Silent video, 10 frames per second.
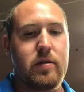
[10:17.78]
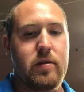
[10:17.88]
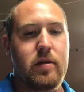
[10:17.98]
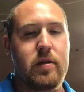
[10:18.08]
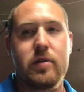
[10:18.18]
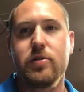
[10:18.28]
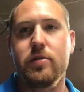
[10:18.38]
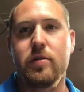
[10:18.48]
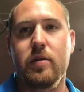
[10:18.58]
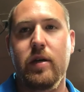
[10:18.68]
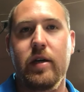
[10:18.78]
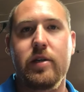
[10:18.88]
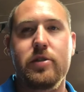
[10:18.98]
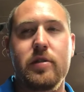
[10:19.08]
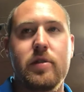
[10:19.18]
the initial
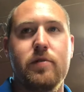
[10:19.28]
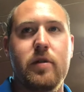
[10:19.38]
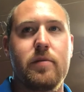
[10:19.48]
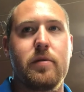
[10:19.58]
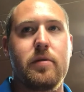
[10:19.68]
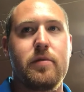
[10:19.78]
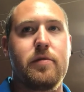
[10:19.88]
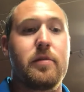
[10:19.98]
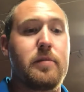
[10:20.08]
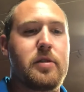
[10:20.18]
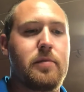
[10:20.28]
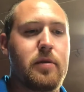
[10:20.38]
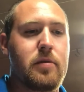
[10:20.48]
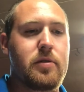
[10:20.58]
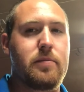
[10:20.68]
actions for the missed
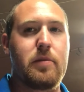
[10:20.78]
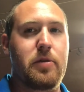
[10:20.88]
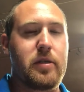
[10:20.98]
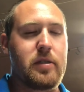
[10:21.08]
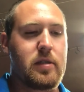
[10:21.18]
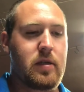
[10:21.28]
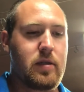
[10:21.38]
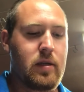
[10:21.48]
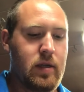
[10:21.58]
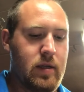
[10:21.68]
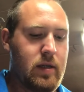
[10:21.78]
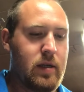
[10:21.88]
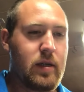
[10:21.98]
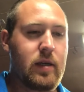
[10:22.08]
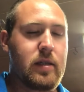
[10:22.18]
approach memorized,
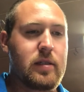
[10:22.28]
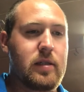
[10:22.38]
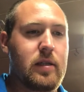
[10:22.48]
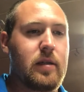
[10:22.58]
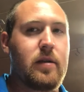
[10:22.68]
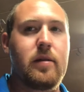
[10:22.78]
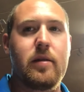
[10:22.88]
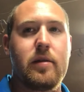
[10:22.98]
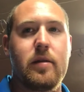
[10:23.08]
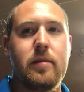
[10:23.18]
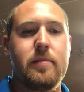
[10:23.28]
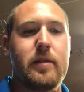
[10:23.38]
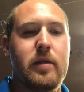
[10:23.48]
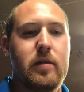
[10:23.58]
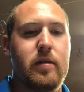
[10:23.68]
and then
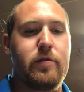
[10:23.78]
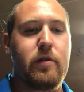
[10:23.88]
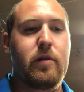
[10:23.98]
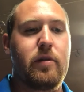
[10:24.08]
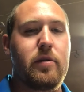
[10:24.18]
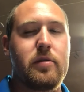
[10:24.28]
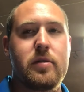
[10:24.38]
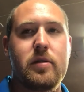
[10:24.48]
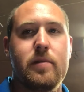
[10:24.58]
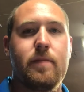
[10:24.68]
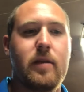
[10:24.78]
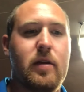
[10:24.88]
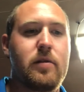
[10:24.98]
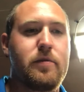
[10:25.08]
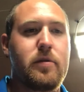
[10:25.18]
immediately follow those.
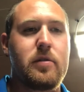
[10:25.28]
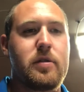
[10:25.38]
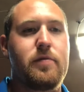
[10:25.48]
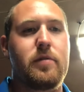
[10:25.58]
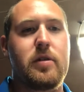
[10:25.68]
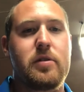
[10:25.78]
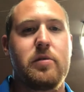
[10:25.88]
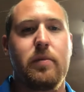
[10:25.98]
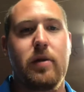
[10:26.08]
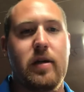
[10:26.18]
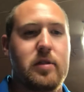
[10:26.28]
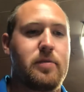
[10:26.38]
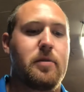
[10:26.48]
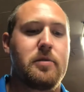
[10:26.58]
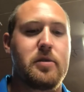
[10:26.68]
Now, of course, for us doing practice
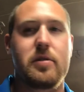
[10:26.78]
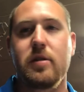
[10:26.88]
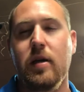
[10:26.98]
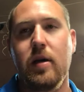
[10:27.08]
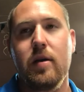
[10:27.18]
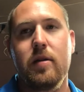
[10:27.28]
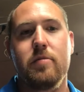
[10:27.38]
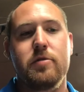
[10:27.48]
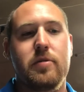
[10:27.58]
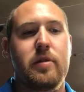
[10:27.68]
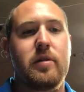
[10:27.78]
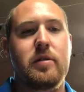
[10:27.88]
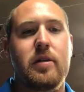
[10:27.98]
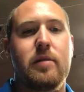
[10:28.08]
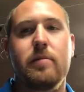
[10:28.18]
approaches, the majority of the
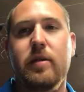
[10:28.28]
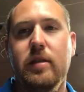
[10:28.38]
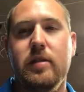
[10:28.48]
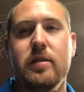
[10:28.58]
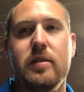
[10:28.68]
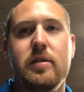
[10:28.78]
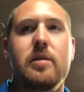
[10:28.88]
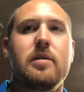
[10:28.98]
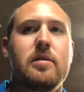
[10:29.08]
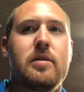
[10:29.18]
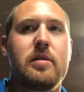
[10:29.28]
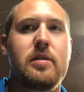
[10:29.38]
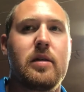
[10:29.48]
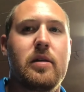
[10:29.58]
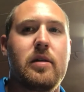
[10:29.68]
time ATC is going to
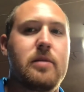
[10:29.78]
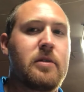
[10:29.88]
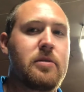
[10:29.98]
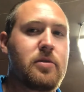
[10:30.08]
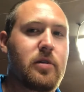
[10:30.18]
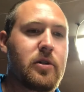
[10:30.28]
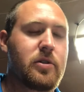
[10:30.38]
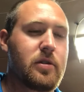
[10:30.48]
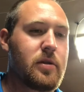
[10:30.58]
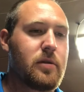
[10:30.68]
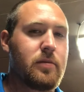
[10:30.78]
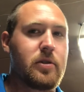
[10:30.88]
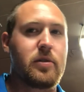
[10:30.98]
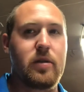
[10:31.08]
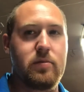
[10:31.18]
assign climb out instructions,
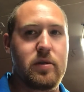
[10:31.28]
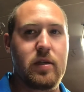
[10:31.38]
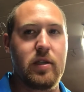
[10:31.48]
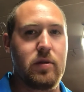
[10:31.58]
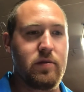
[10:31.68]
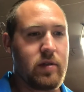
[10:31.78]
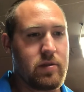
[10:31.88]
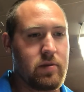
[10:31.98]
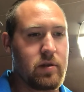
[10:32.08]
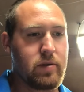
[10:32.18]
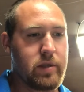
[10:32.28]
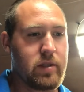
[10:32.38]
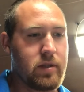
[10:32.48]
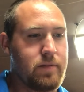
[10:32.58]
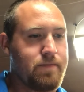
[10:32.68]
which they will tell you if that's what they're going to do.